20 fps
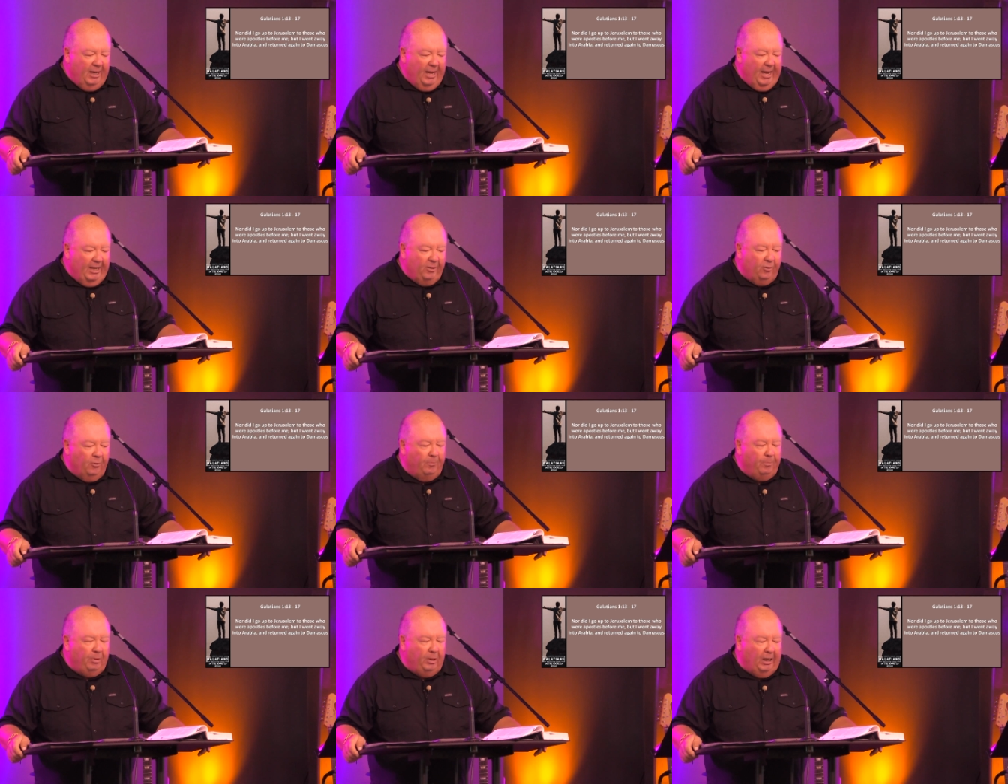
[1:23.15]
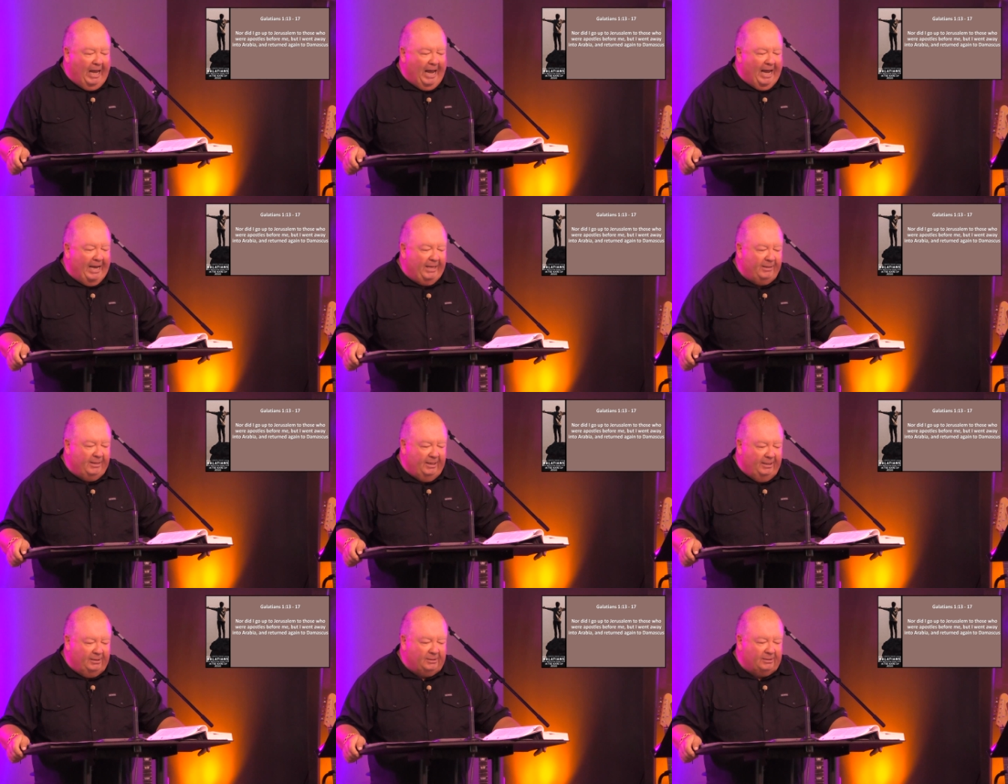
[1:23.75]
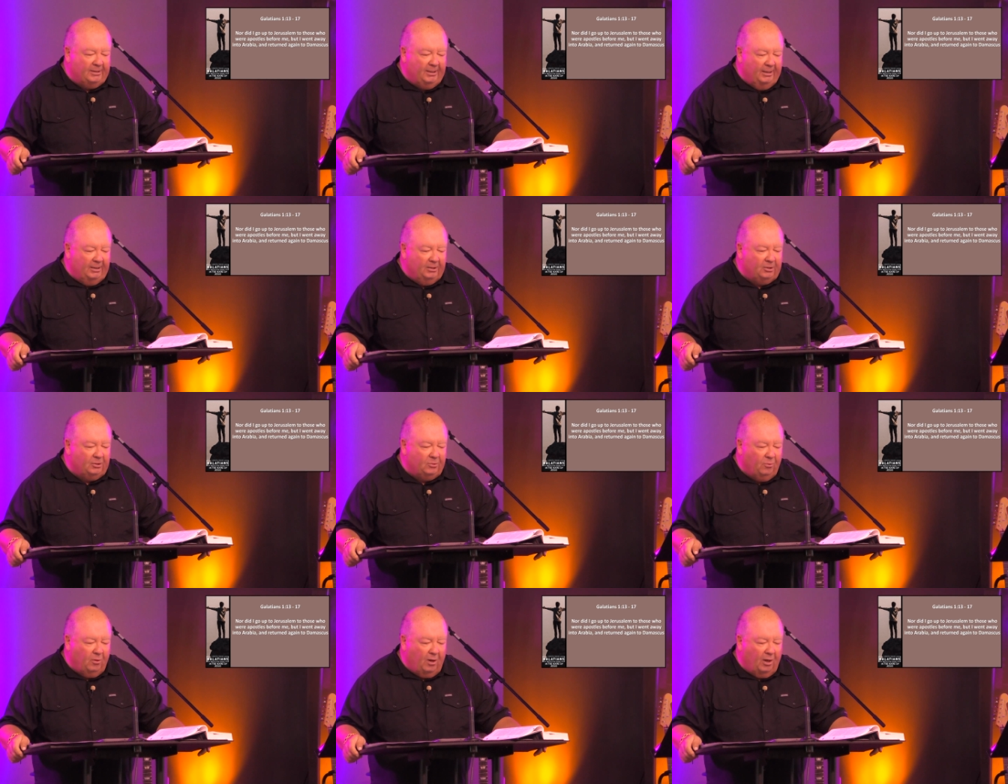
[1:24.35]
and to apply these things
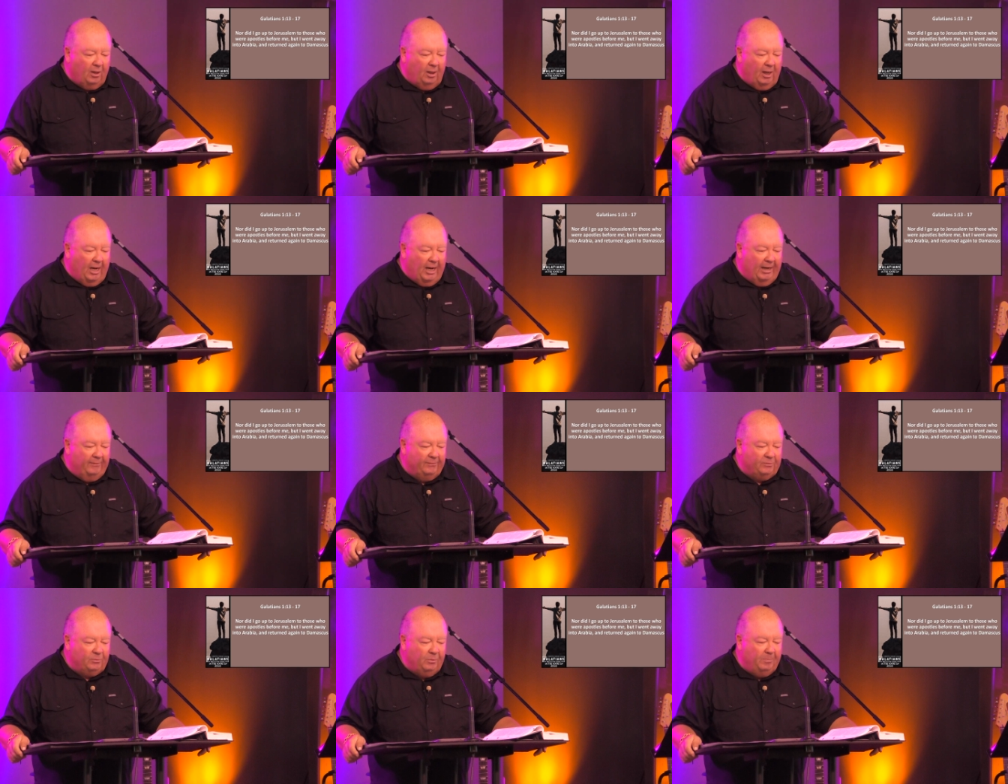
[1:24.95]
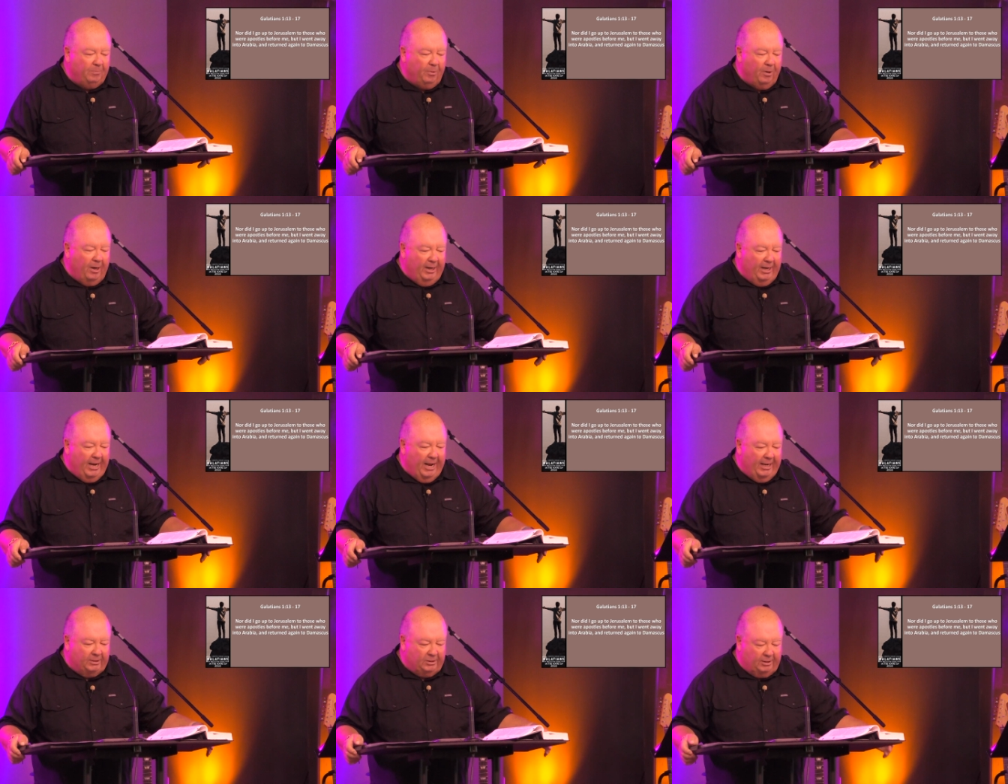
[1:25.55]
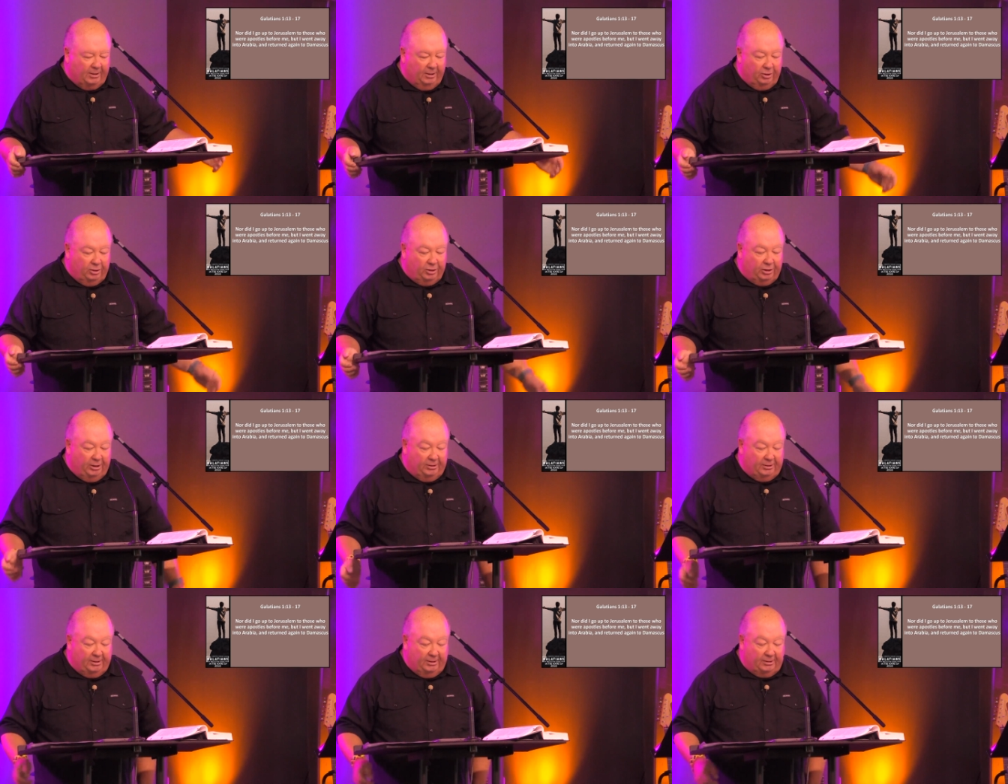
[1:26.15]
to our lives, we pray and ask in
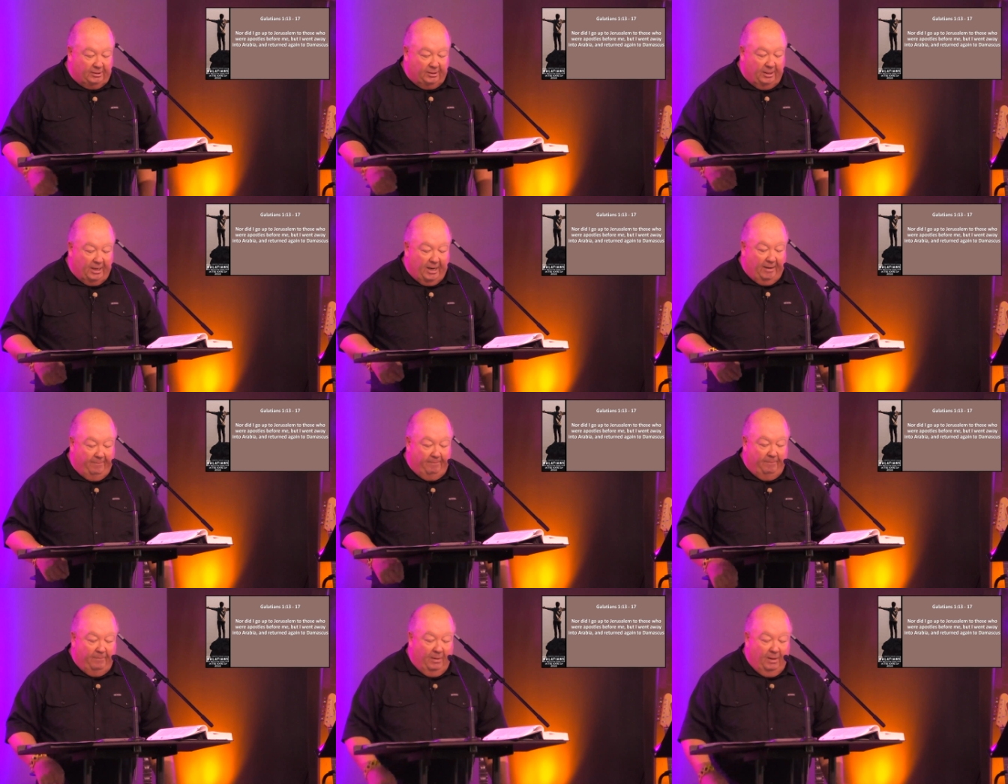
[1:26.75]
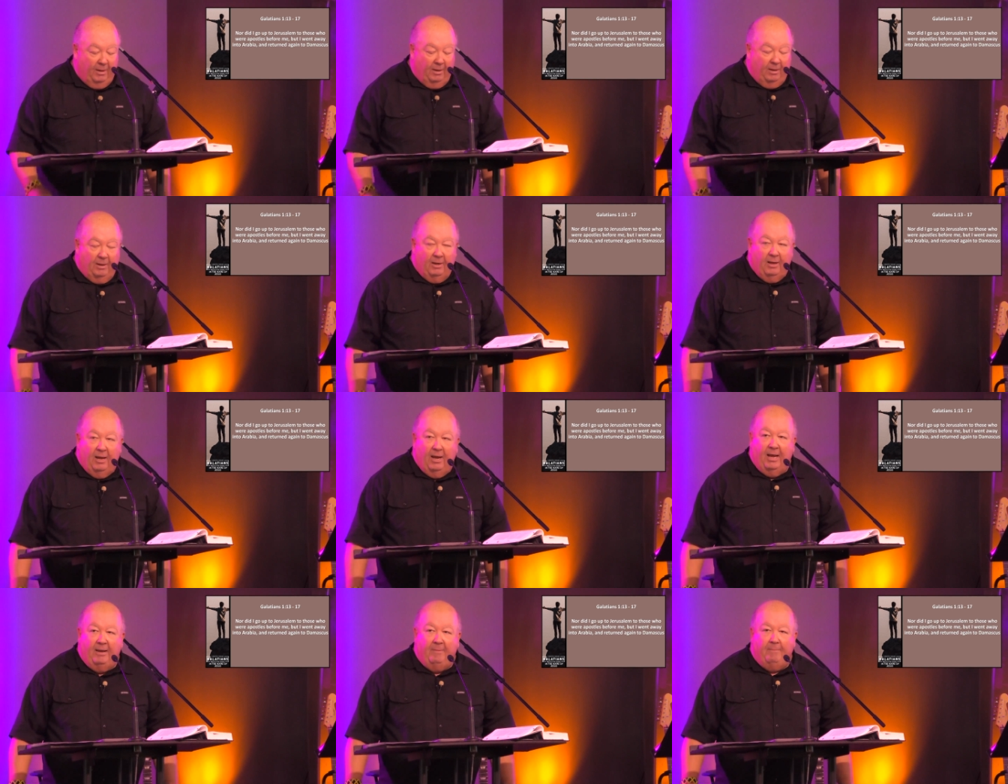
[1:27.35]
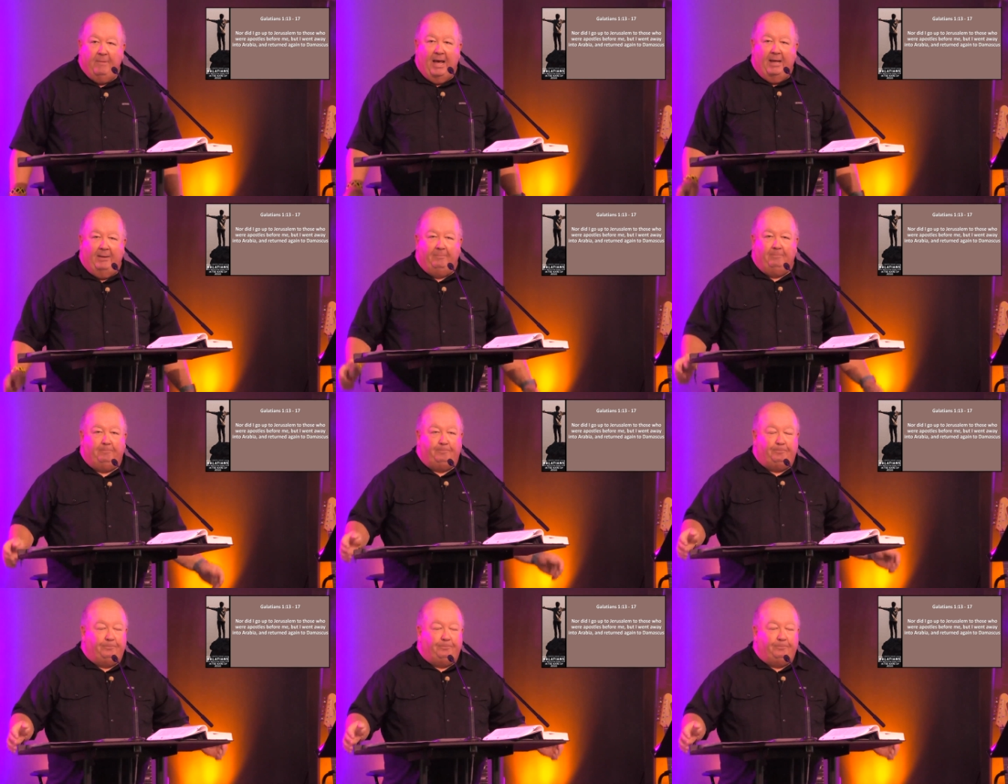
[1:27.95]
Jesus' name. Amen.